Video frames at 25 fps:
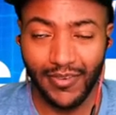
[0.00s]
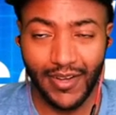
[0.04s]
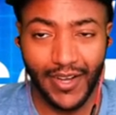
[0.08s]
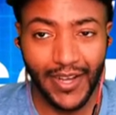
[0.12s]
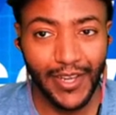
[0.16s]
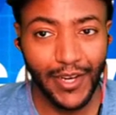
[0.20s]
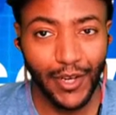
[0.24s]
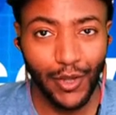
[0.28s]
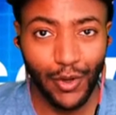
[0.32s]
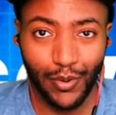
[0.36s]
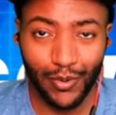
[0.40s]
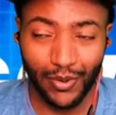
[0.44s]

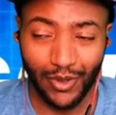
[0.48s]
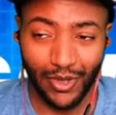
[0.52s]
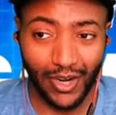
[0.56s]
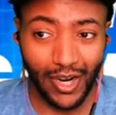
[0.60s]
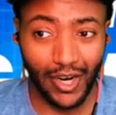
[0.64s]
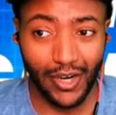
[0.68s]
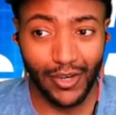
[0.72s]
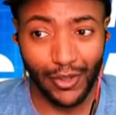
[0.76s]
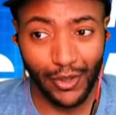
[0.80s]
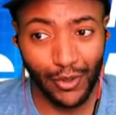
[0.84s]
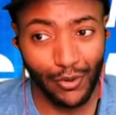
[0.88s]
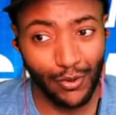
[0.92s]
I know.
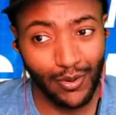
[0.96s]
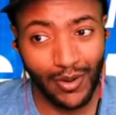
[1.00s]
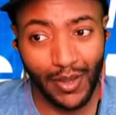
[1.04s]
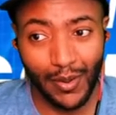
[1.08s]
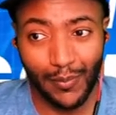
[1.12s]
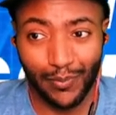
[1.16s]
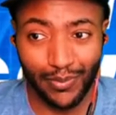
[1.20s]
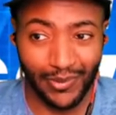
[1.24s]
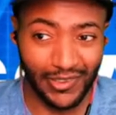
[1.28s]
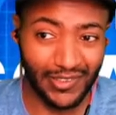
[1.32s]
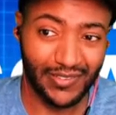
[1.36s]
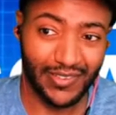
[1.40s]

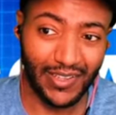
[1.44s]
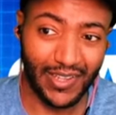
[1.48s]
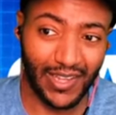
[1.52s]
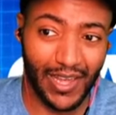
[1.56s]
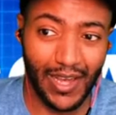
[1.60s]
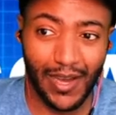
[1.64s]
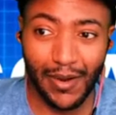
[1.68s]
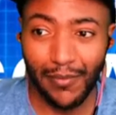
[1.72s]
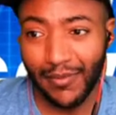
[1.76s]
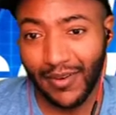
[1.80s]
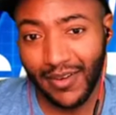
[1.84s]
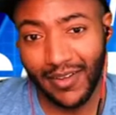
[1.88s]
Guardiola pushed the
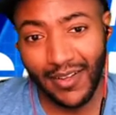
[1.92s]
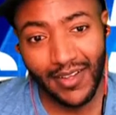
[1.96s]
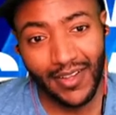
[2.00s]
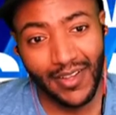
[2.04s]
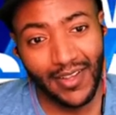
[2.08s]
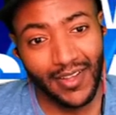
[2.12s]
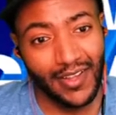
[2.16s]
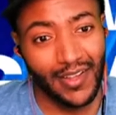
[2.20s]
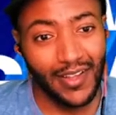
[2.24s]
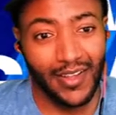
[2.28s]
camera.